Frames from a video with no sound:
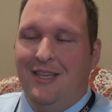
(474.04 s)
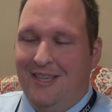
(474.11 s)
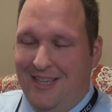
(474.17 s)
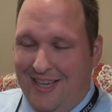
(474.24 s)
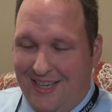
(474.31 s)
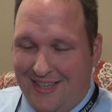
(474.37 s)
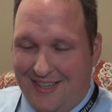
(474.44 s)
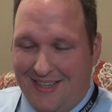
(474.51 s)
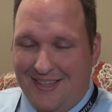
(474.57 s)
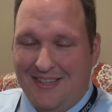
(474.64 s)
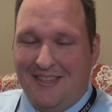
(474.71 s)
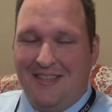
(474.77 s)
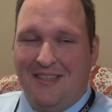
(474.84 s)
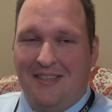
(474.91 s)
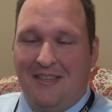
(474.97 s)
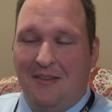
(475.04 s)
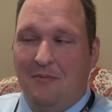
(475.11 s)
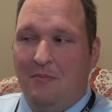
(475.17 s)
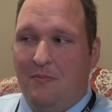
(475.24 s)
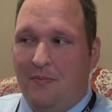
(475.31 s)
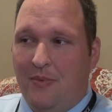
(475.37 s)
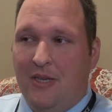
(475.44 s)
Yes, this has
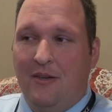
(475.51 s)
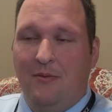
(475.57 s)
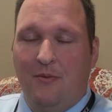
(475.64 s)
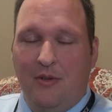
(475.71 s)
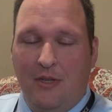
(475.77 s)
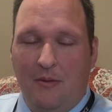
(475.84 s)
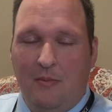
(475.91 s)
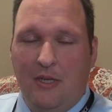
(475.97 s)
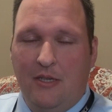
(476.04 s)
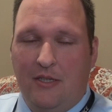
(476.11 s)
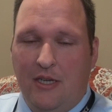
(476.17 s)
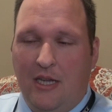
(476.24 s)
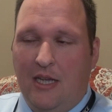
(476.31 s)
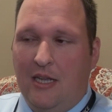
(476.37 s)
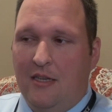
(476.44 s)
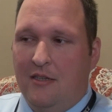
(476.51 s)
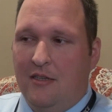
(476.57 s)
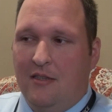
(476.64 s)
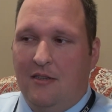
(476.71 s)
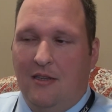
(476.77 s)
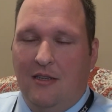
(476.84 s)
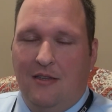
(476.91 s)
been a really big change.
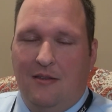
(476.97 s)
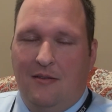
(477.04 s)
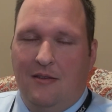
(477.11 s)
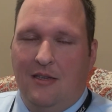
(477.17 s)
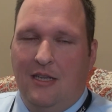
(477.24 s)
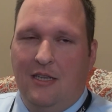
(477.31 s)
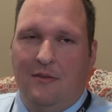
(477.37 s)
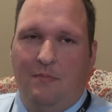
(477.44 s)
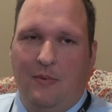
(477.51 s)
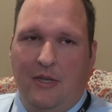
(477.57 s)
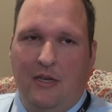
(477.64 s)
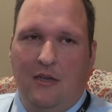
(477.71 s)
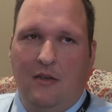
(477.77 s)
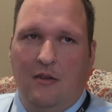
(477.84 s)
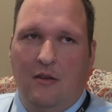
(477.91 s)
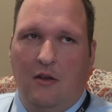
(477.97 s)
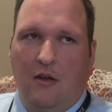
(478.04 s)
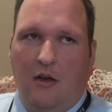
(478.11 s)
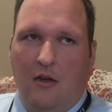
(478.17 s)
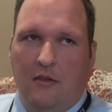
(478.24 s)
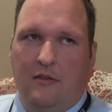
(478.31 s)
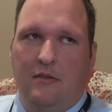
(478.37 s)
It's been an
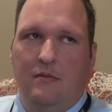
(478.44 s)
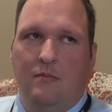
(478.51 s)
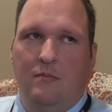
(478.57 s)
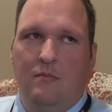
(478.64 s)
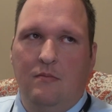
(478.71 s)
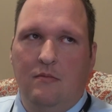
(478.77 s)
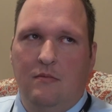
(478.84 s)
awesome...